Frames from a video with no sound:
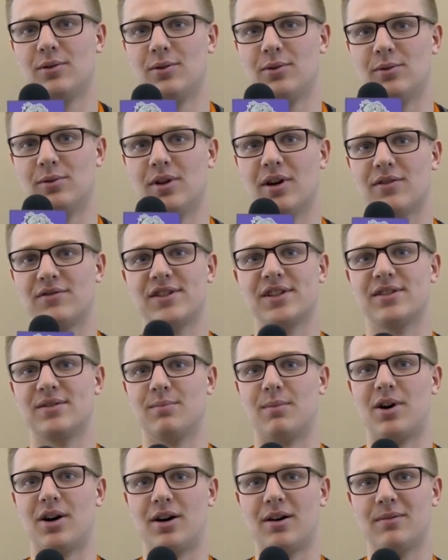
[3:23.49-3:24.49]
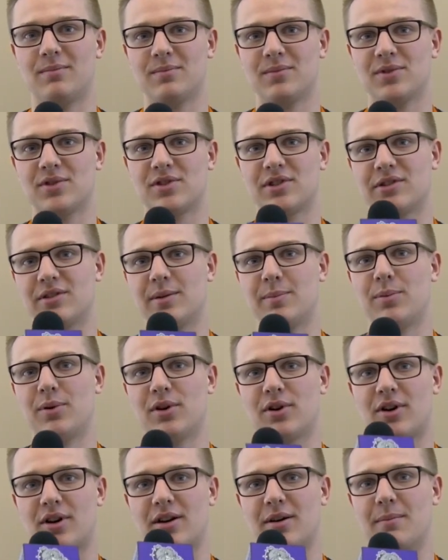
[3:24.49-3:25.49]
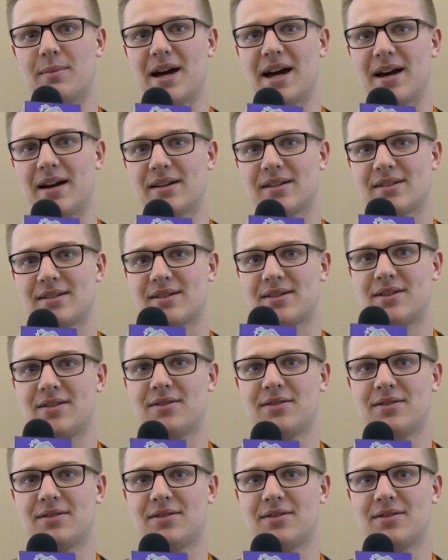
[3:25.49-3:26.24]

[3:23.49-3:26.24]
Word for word: who loves his mom, so he put on a mask